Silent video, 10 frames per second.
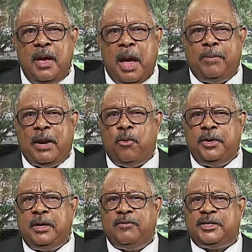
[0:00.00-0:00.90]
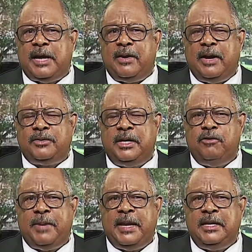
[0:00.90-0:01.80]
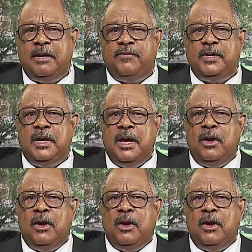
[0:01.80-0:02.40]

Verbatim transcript: uh, but I want to give a shout out to everybody giving.